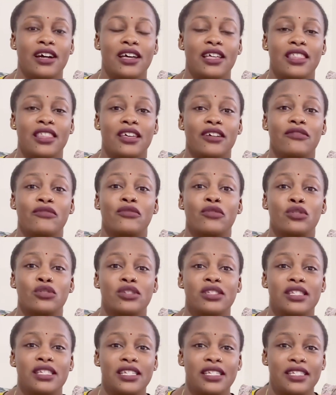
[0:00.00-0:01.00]
the
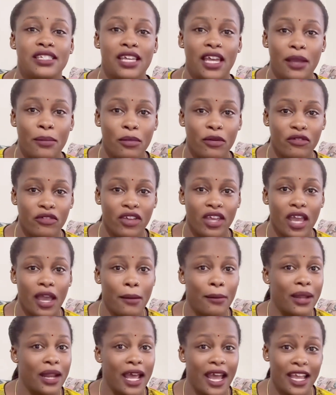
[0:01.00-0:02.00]
4C type of hair,
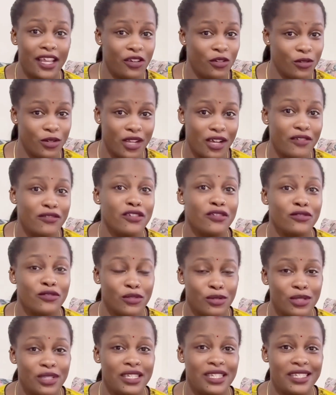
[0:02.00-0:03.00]
but I don't have the
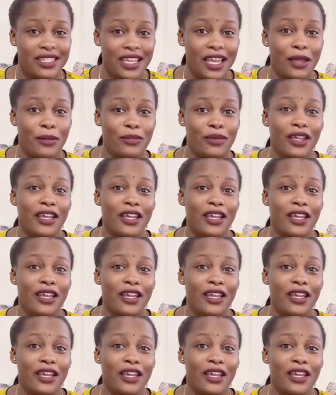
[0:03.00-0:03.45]
4C type.